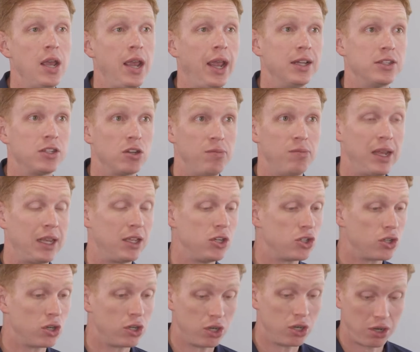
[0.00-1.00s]
And so making
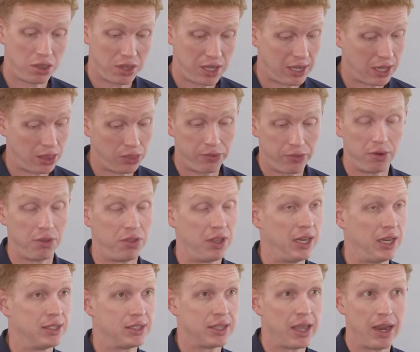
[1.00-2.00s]
sure you're thinking through
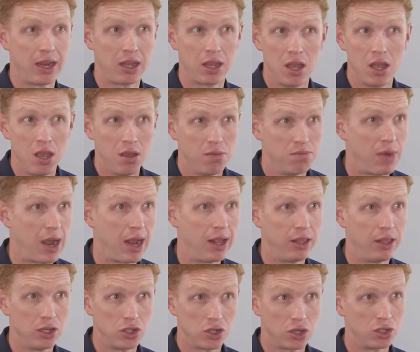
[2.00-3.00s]
things like
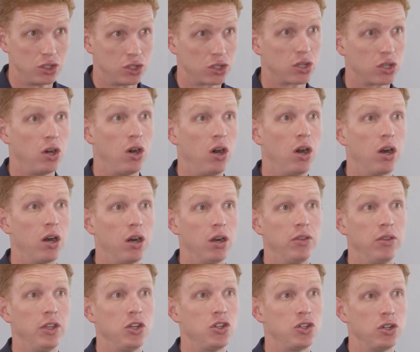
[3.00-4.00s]
mileage on your car
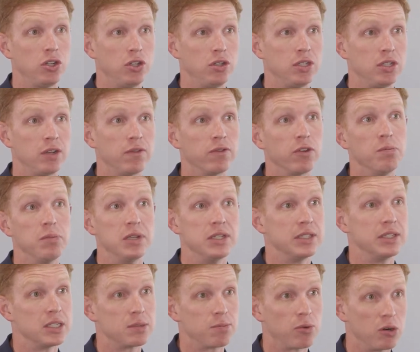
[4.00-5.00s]
that you're using for
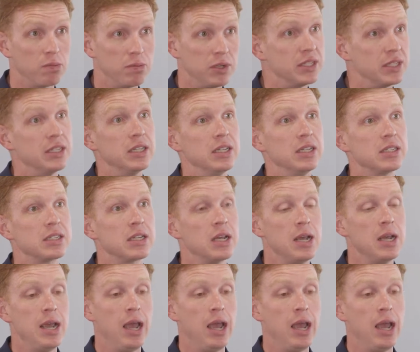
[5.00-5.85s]
business purposes,